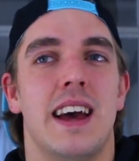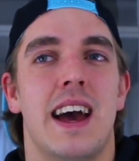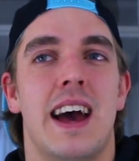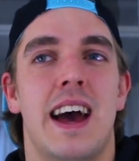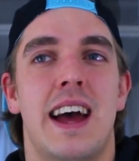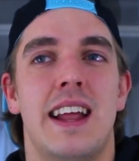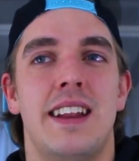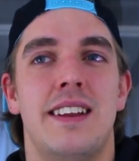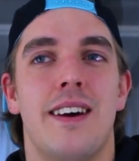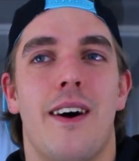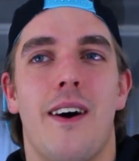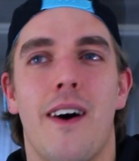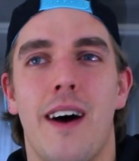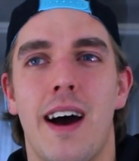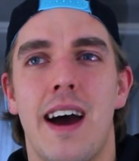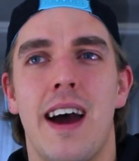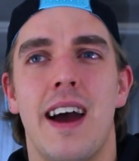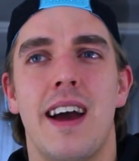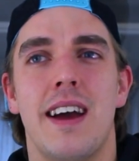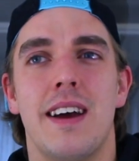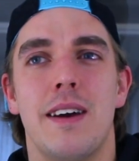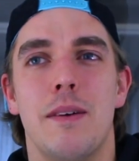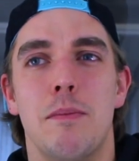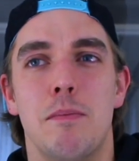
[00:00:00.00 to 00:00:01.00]
And
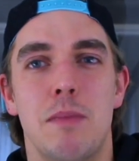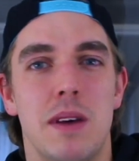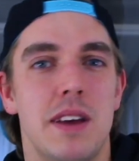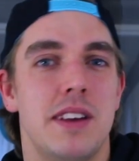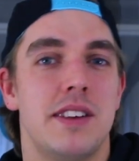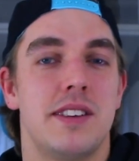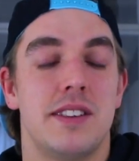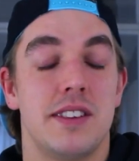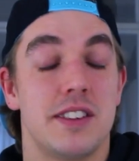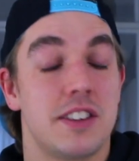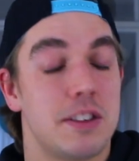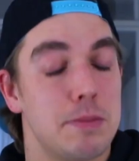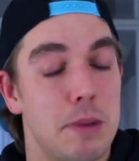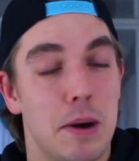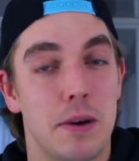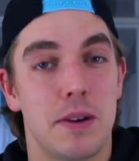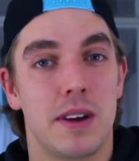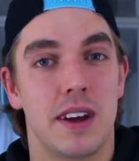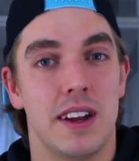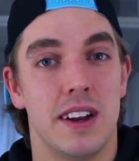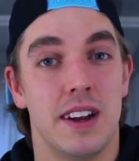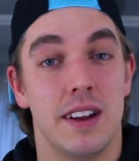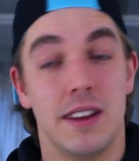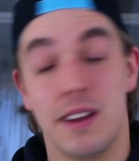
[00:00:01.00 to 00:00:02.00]
I miss
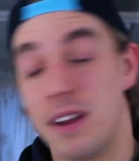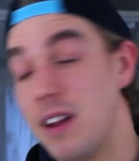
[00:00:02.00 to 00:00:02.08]
smoking.